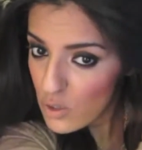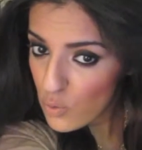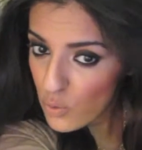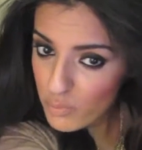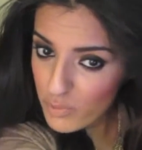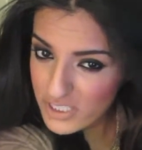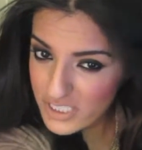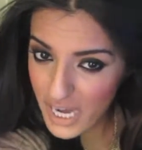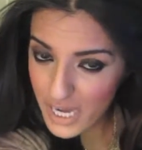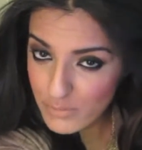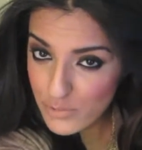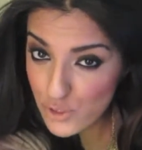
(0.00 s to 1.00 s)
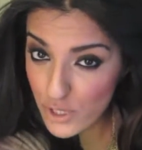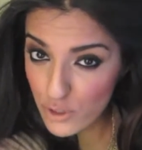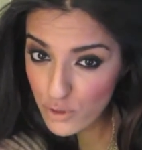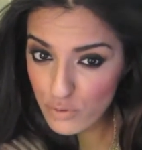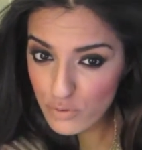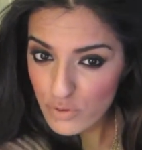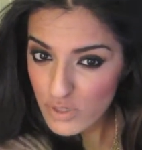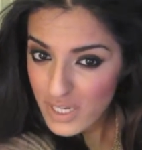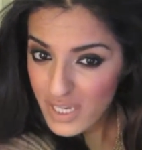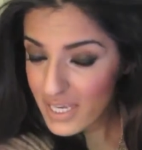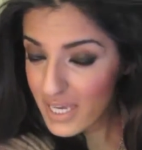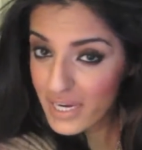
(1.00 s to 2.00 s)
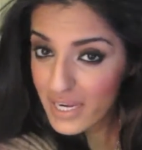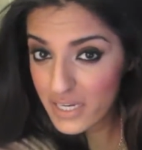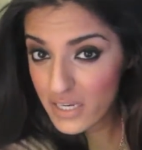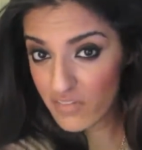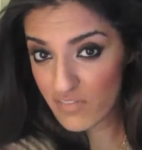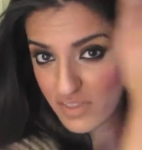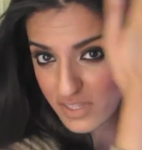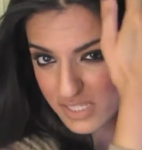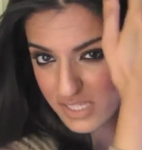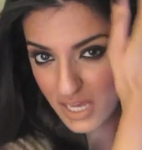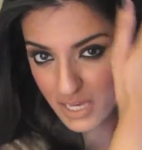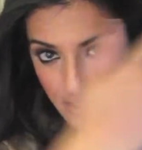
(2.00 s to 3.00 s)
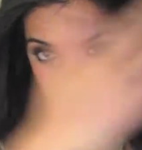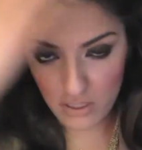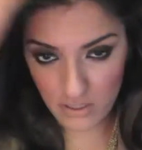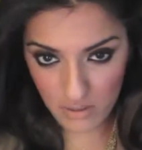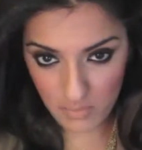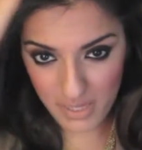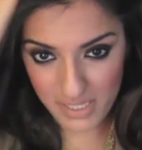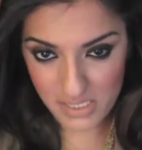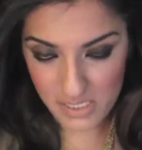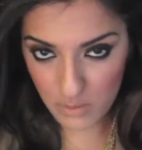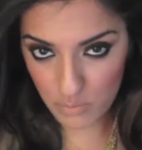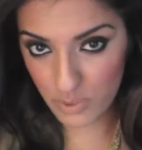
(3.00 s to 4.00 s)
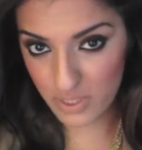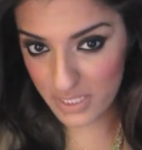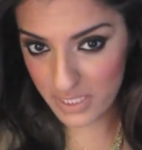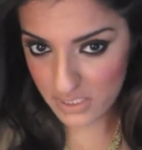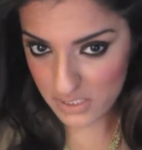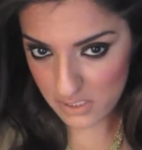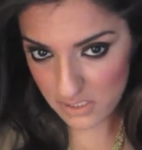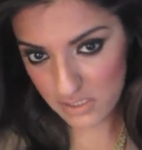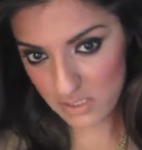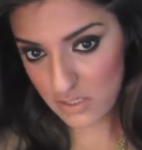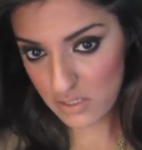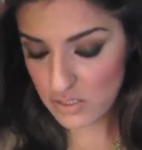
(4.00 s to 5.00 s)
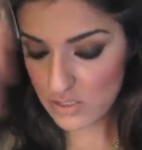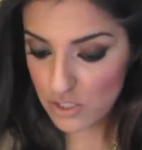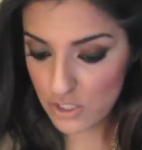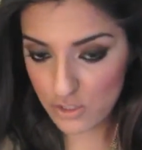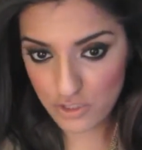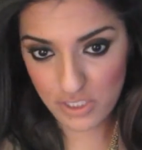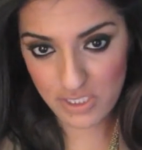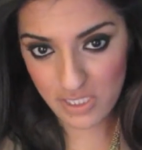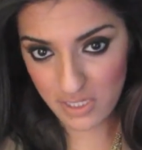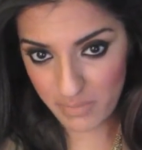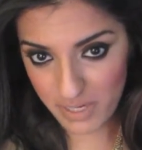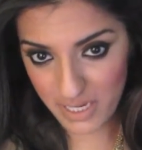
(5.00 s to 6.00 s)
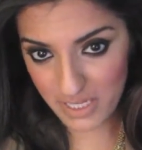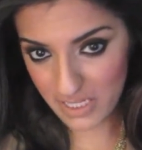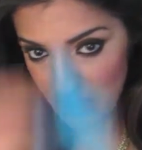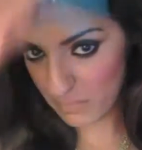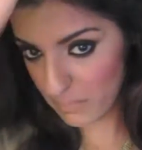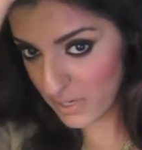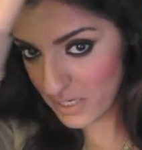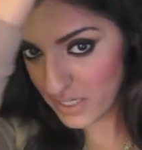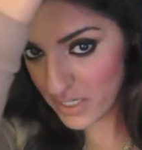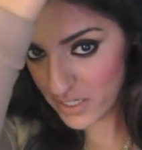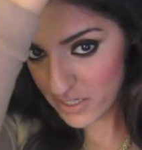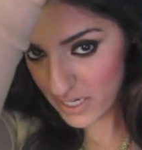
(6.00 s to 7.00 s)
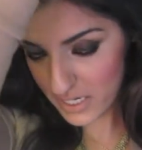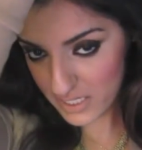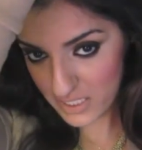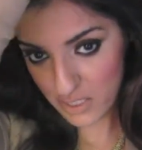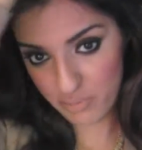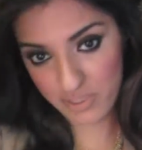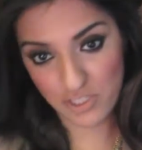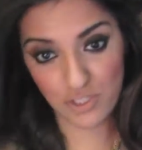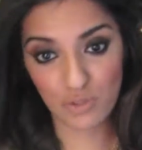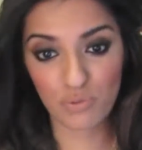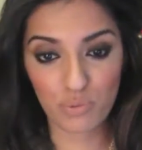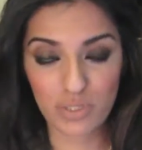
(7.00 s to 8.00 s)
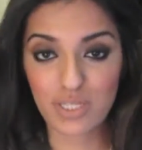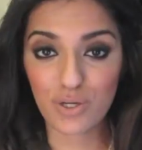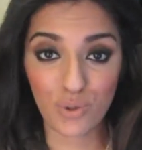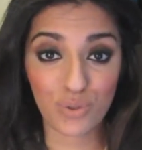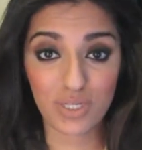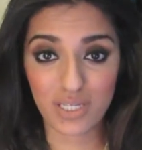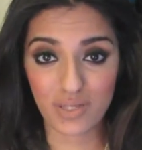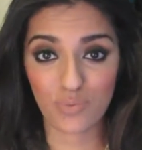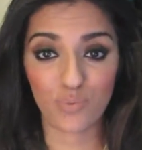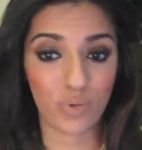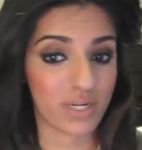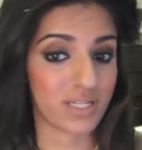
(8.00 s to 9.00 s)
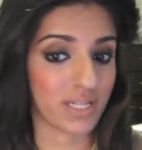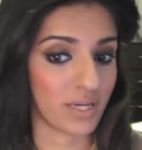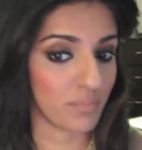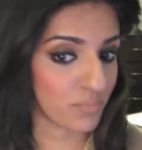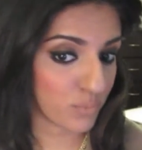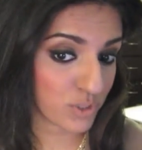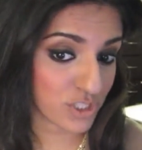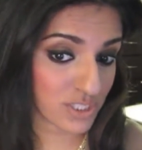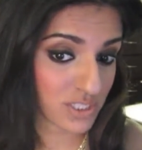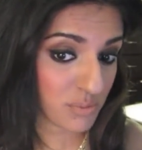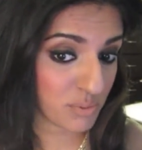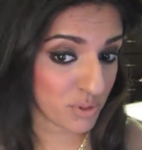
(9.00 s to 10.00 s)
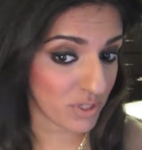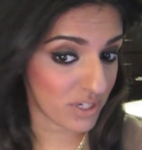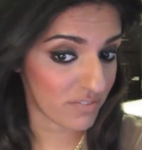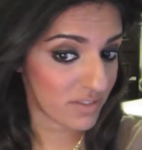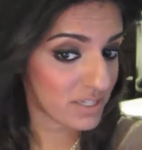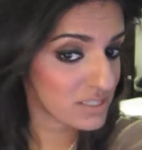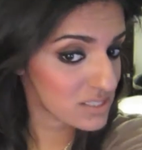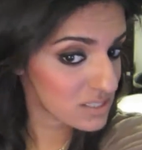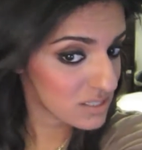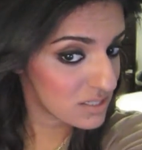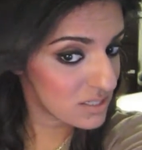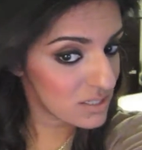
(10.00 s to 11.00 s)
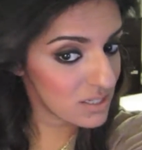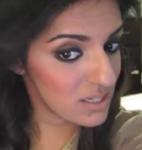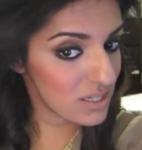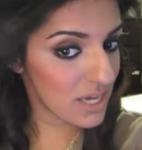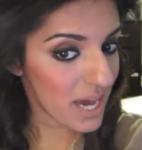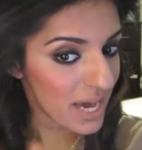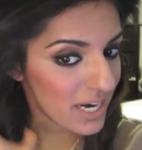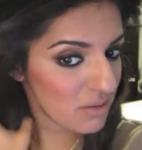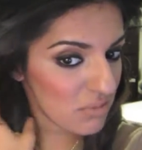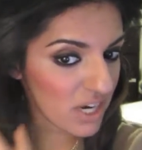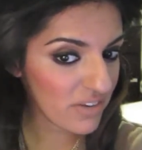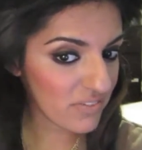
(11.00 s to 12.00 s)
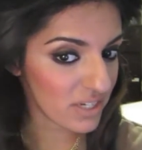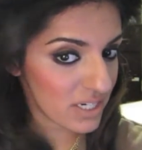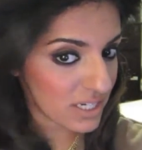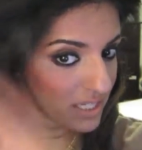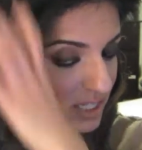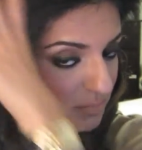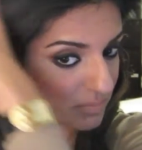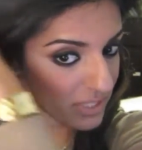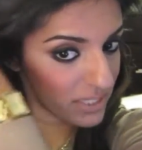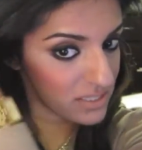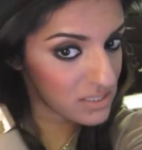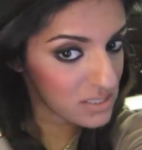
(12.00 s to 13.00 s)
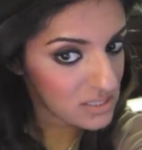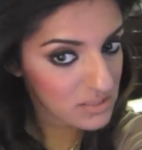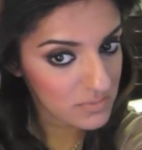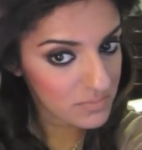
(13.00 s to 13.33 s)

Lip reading: one more time so I don't get any of this side messed up with this. So just going to make a little bun here and clip it. So you really only need one clip, which is the beauty of this. And I'm not even going to clip this.